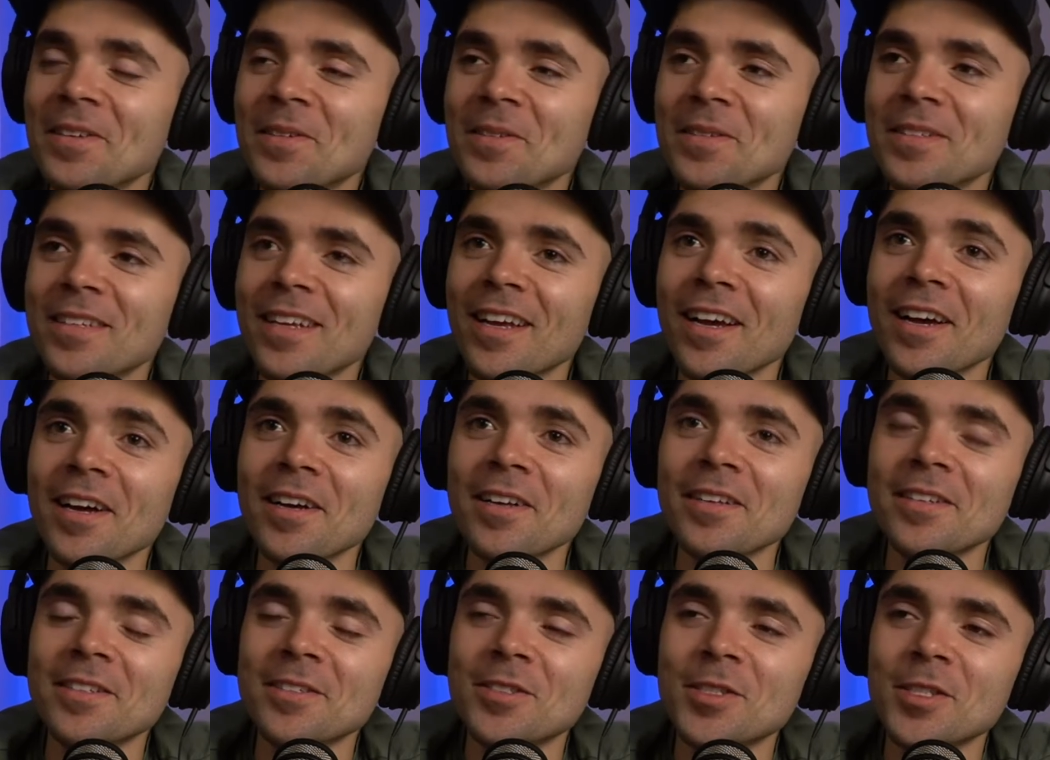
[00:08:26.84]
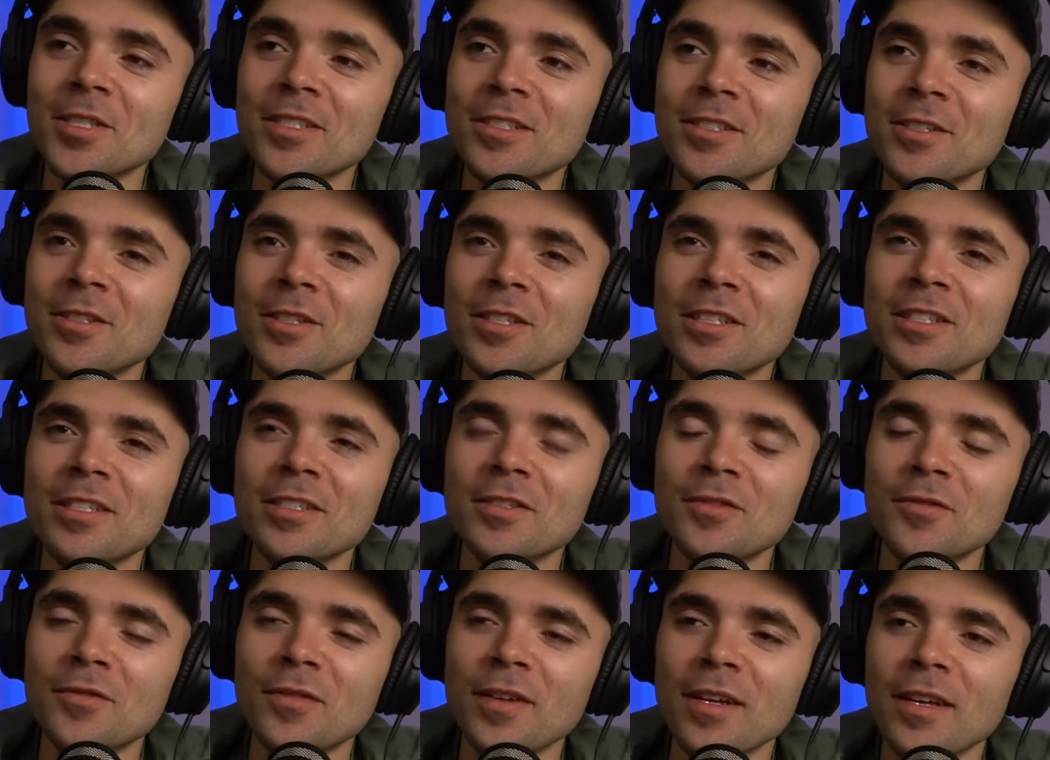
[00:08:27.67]
Yeah, it's just, you could
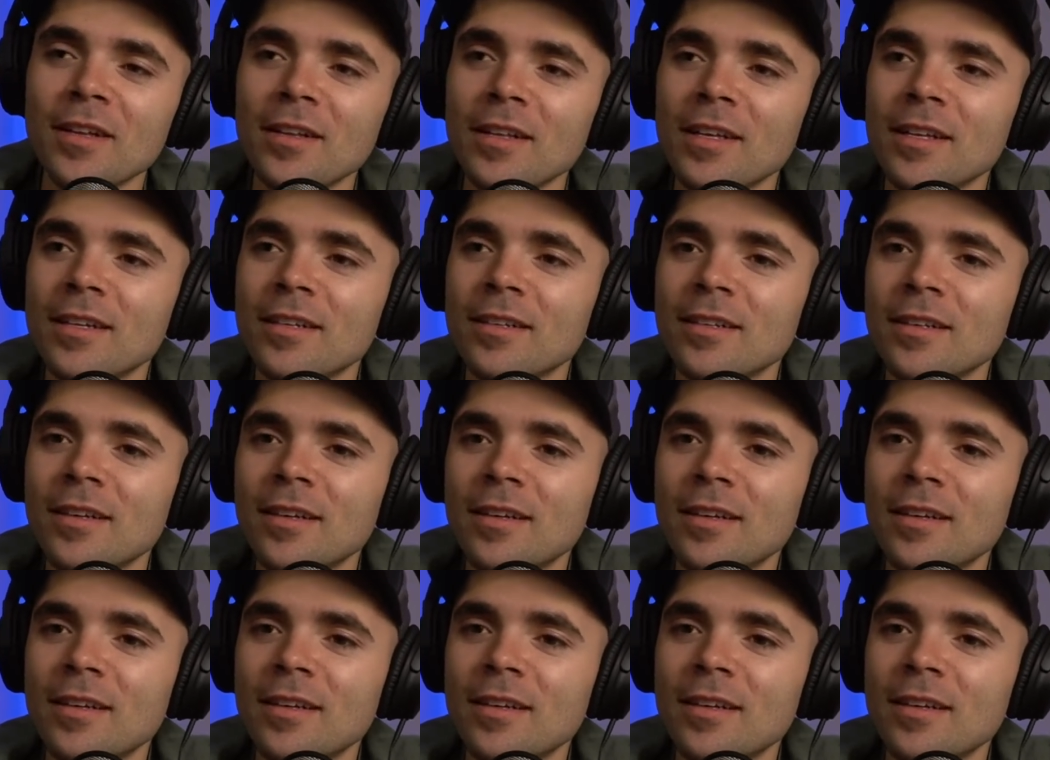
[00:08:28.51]
just feel it.